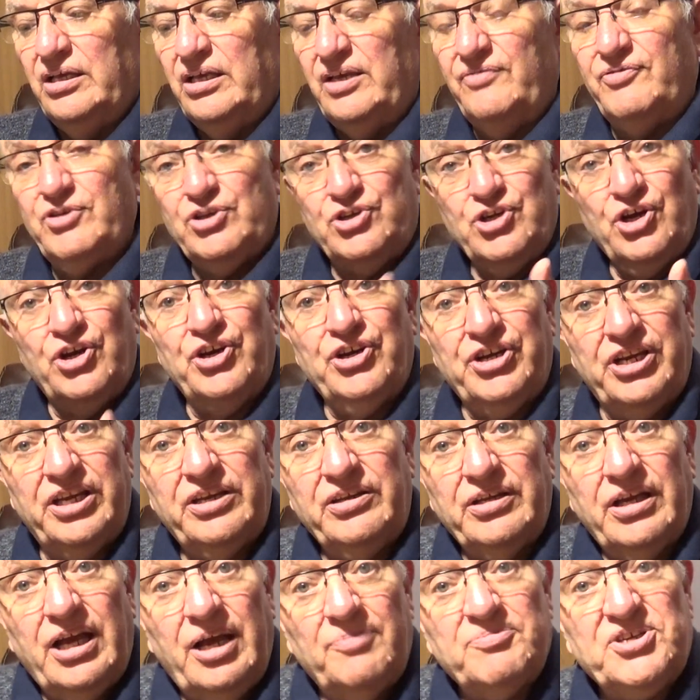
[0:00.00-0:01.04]
if you turned
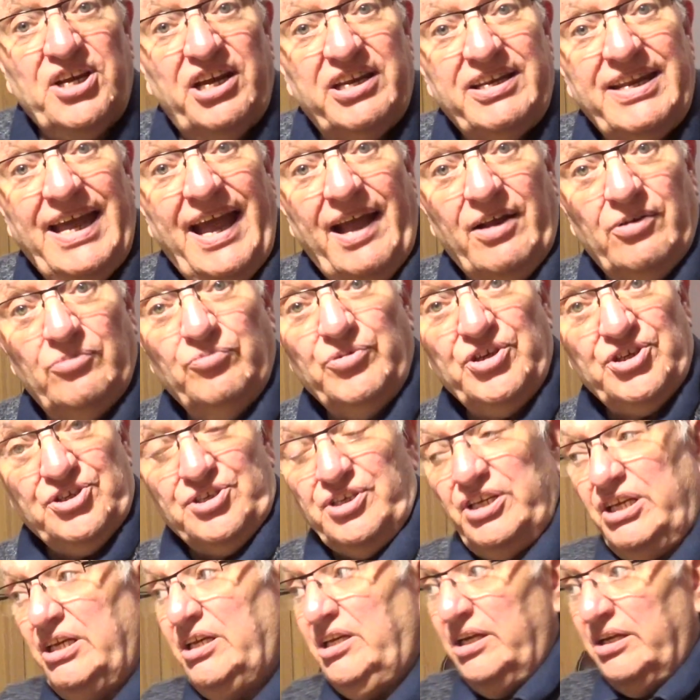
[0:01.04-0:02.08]
it upside down, which
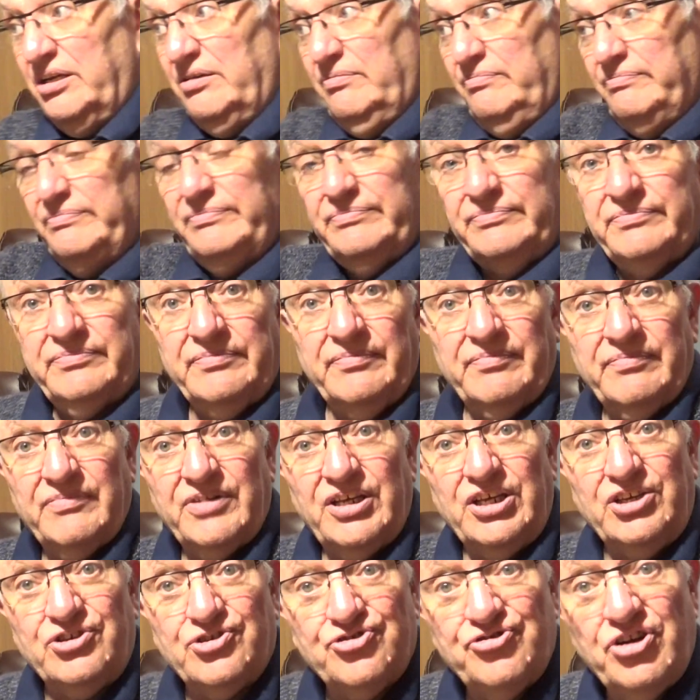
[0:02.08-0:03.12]
the uh,
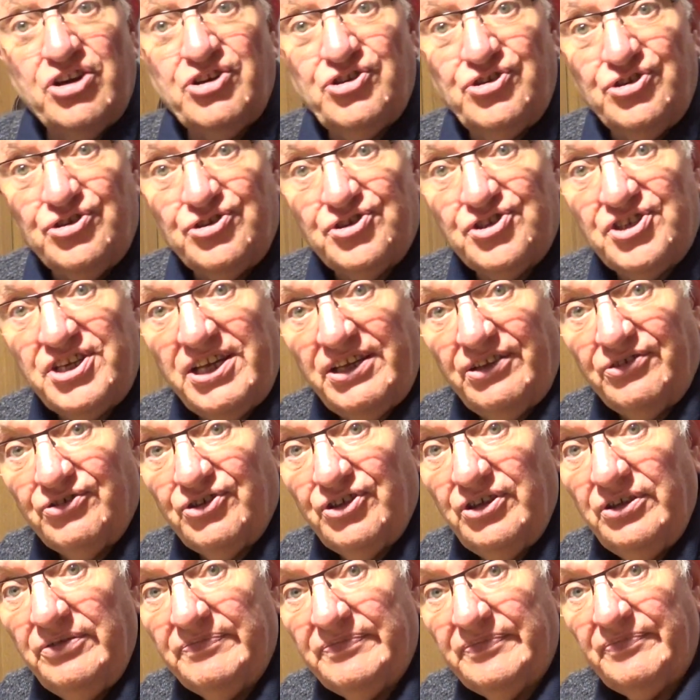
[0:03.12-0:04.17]
instructions tells
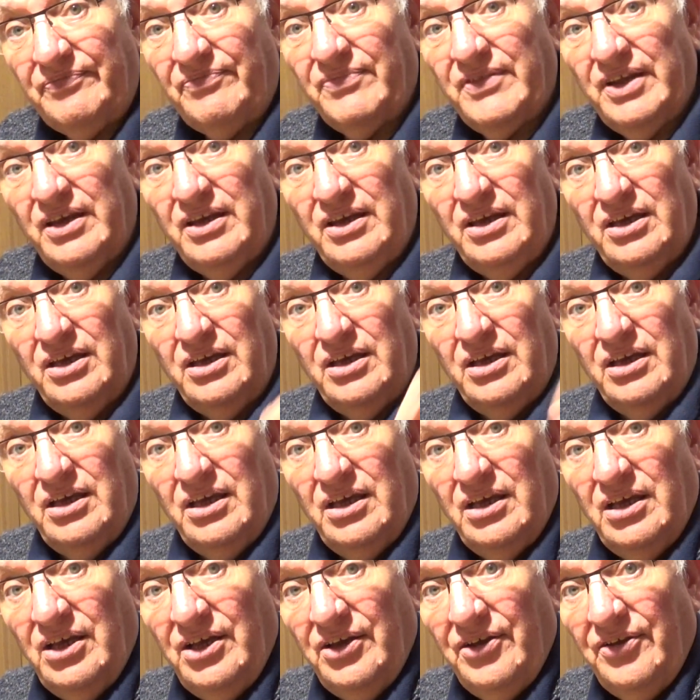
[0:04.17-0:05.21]
you,
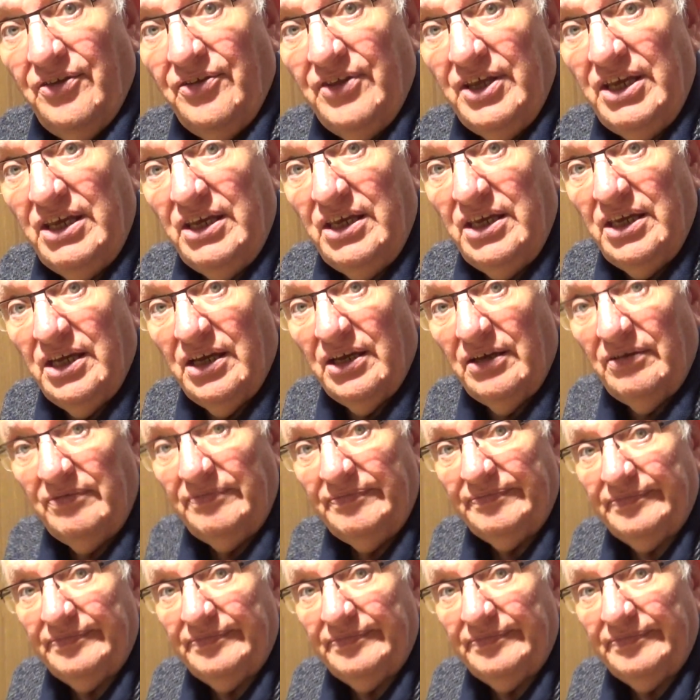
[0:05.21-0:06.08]
the uh,